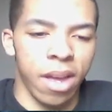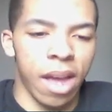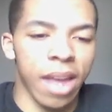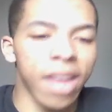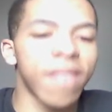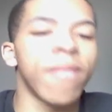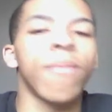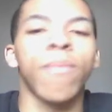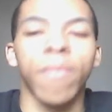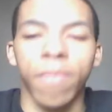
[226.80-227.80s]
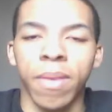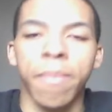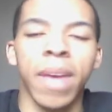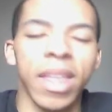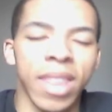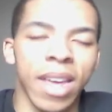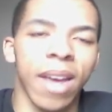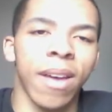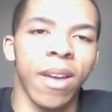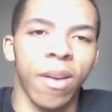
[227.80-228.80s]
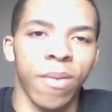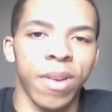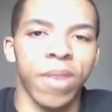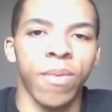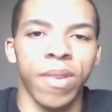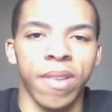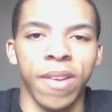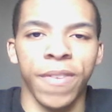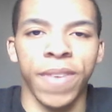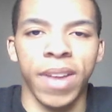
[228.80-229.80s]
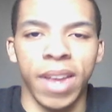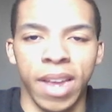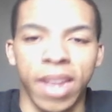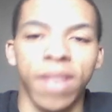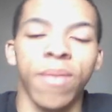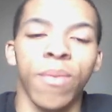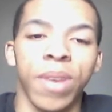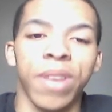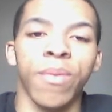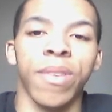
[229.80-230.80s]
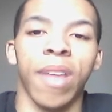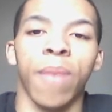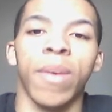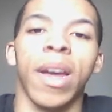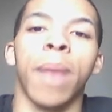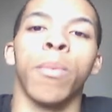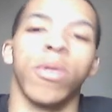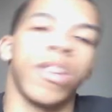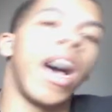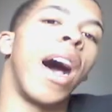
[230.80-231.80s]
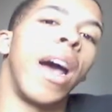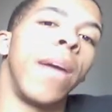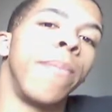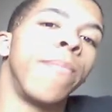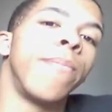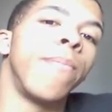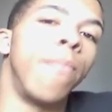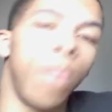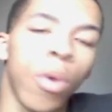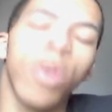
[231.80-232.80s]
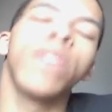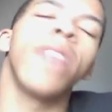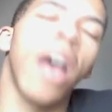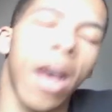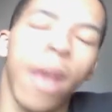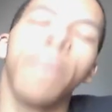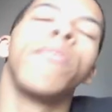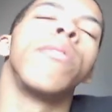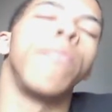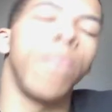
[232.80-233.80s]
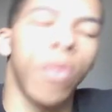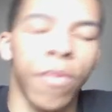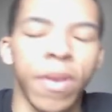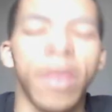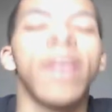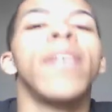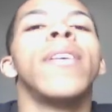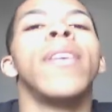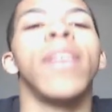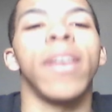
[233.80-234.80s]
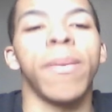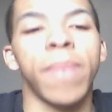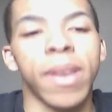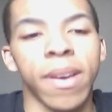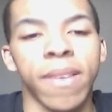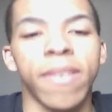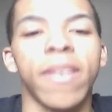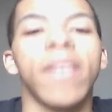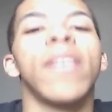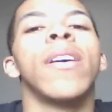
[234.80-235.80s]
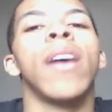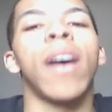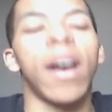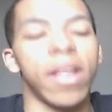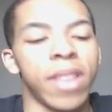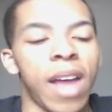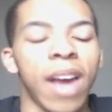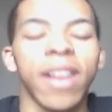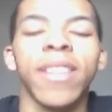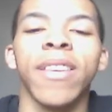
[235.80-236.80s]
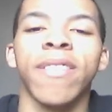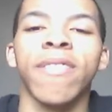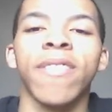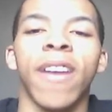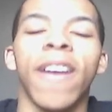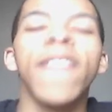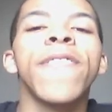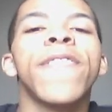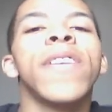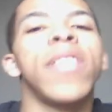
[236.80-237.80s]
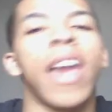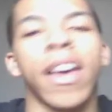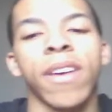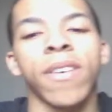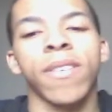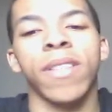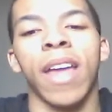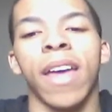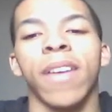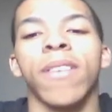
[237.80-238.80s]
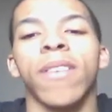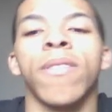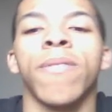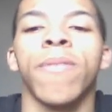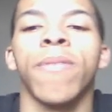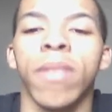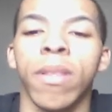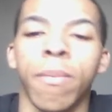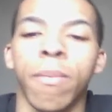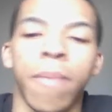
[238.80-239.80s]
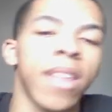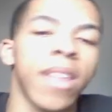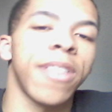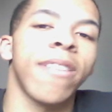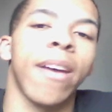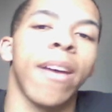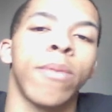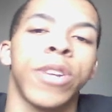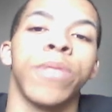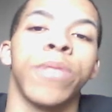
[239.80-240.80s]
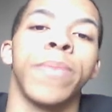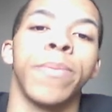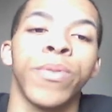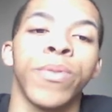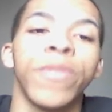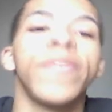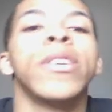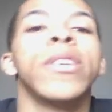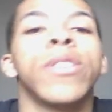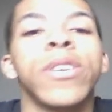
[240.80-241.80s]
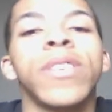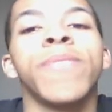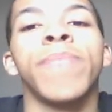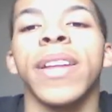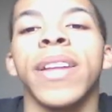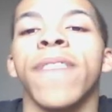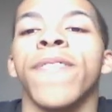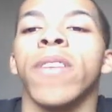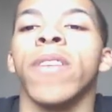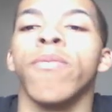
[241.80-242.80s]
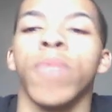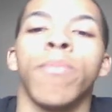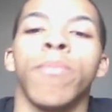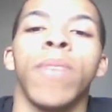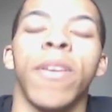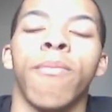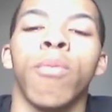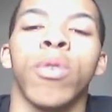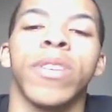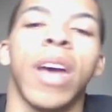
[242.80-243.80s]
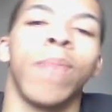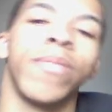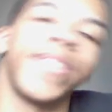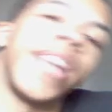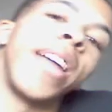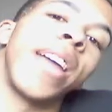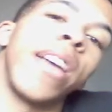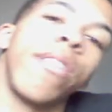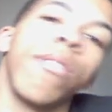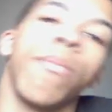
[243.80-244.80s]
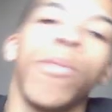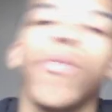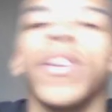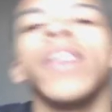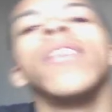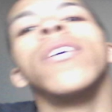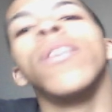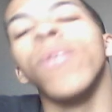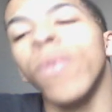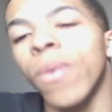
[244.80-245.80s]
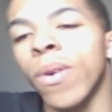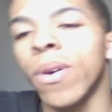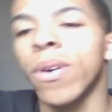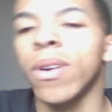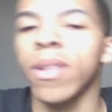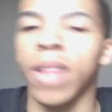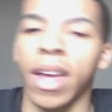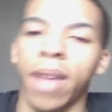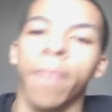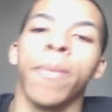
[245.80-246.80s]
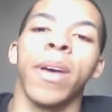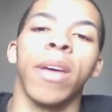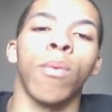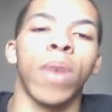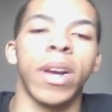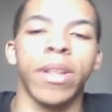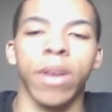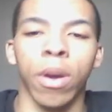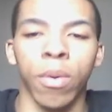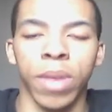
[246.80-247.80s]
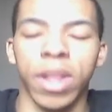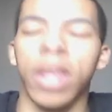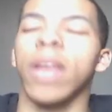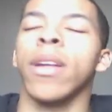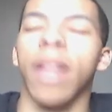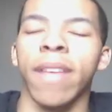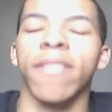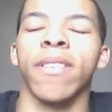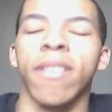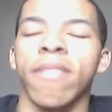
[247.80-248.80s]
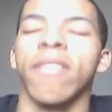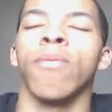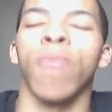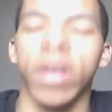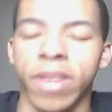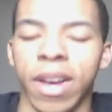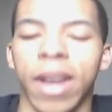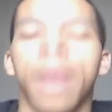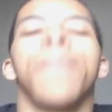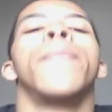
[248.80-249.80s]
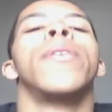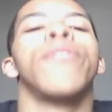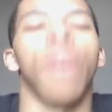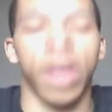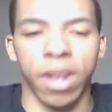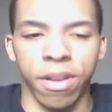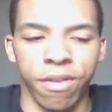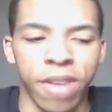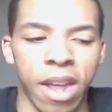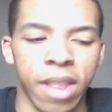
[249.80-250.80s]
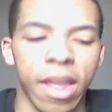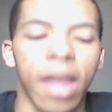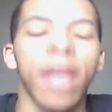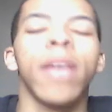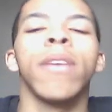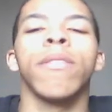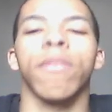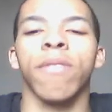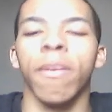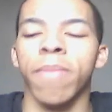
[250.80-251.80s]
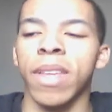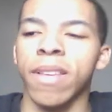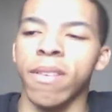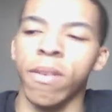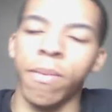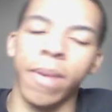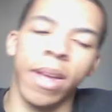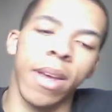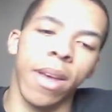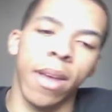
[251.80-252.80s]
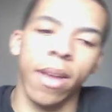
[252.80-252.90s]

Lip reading: I guess the main thing I wish was different in Wish was that we got more time to the movie, because a lot of the stuff that could have many things that I wish could have been improved could have been involved with if more time was dedicated to the movie, or like, but it wanted to go with the classic Disney runtime, so I can understand that. So some things could have been cut